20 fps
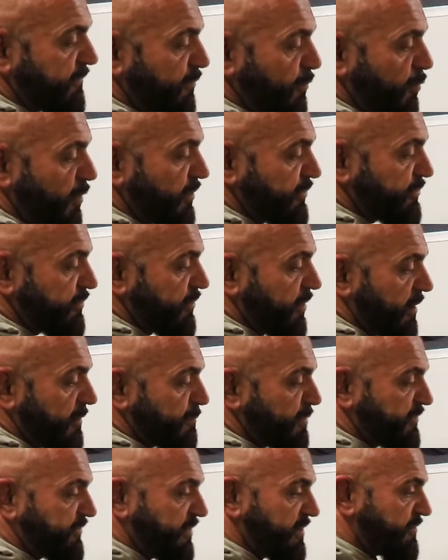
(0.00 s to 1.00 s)
from 1 to
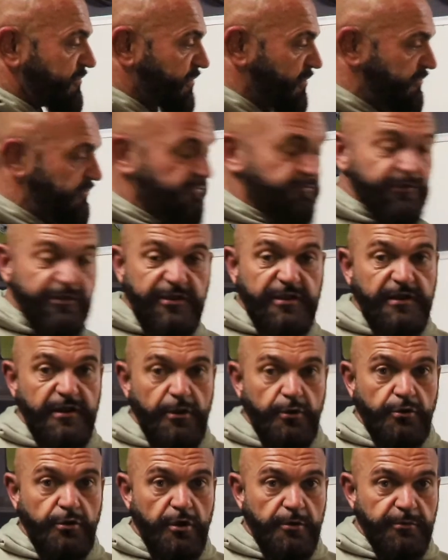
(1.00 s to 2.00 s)
9%, so it's a very
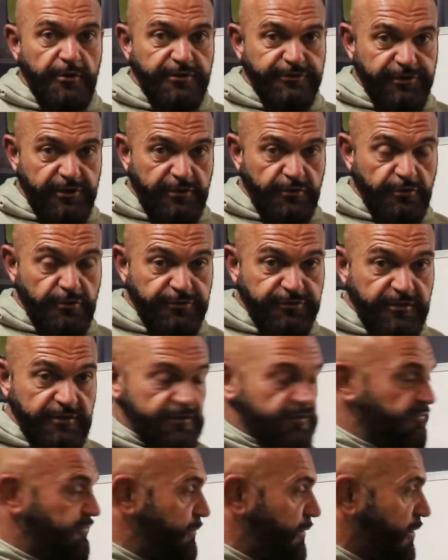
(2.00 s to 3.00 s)
low carbohydrate content
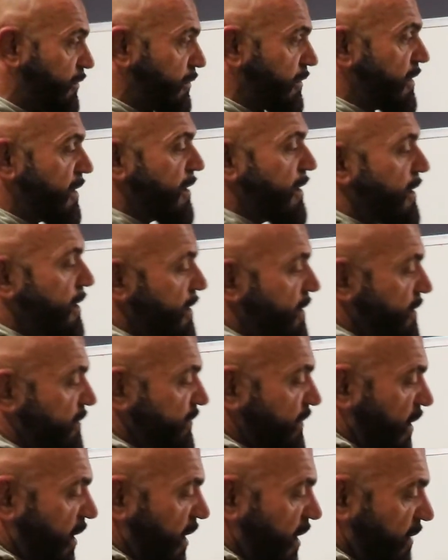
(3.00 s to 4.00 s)
as well.
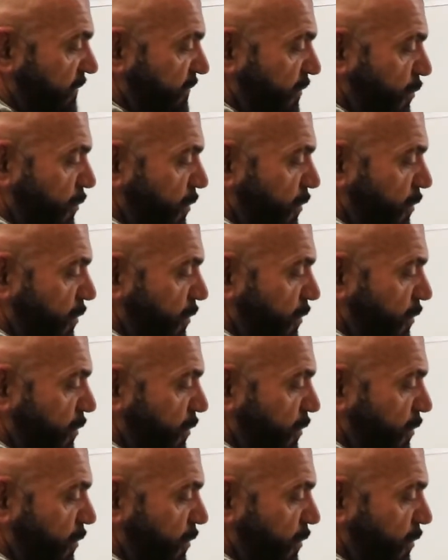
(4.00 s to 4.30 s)
The other